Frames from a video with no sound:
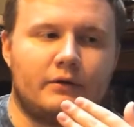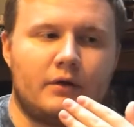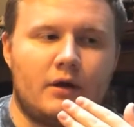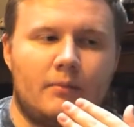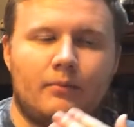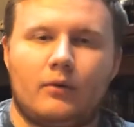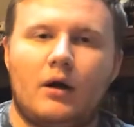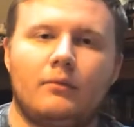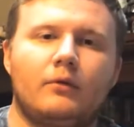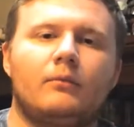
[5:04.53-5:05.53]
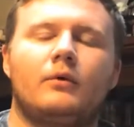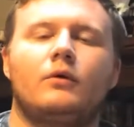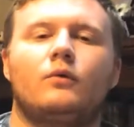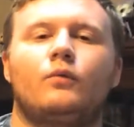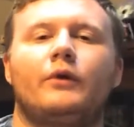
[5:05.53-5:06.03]
a problem
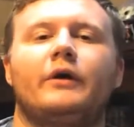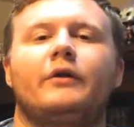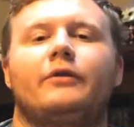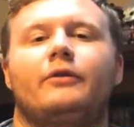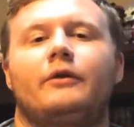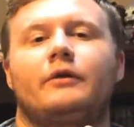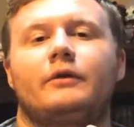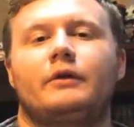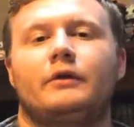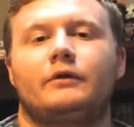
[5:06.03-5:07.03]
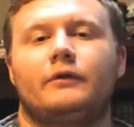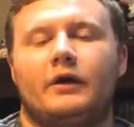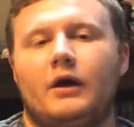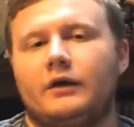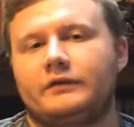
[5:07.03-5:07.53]
with the
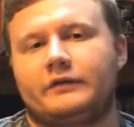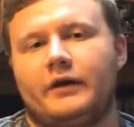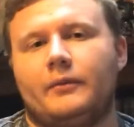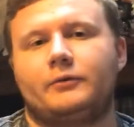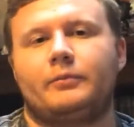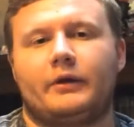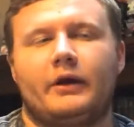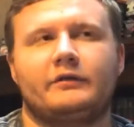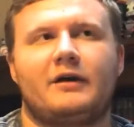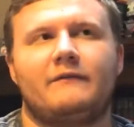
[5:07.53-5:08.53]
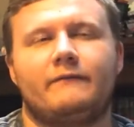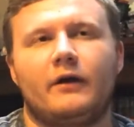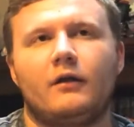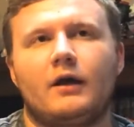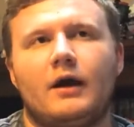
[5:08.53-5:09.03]
concept because I
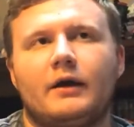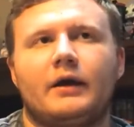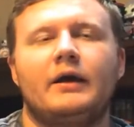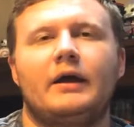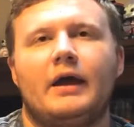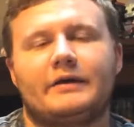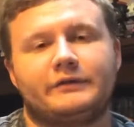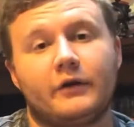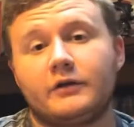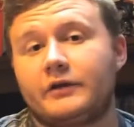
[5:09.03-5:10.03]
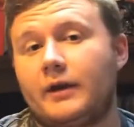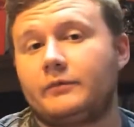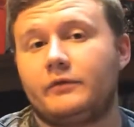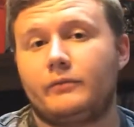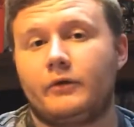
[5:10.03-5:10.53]
felt like at certain times
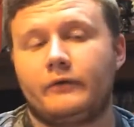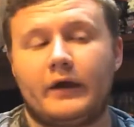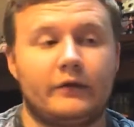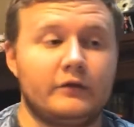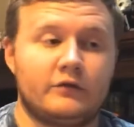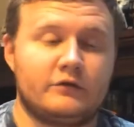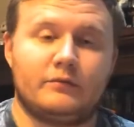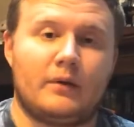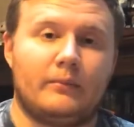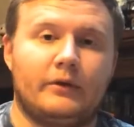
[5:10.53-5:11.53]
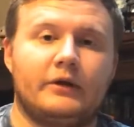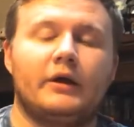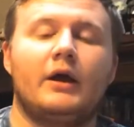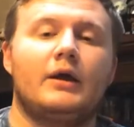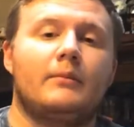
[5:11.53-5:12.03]
of the movie, and this is just my opinion,
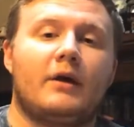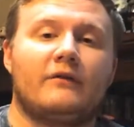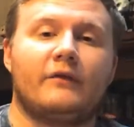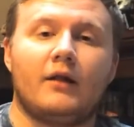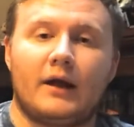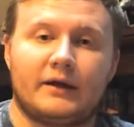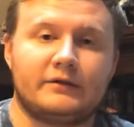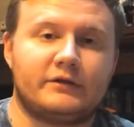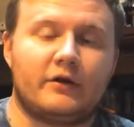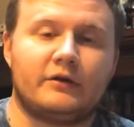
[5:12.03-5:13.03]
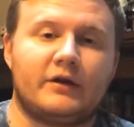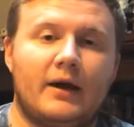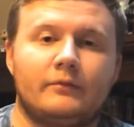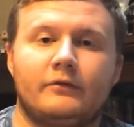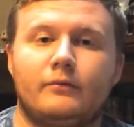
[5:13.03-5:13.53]
but I felt like in certain
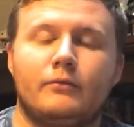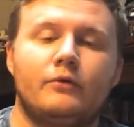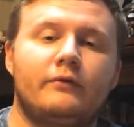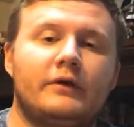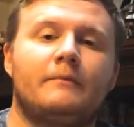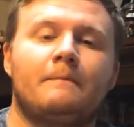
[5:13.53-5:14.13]
times of the movie,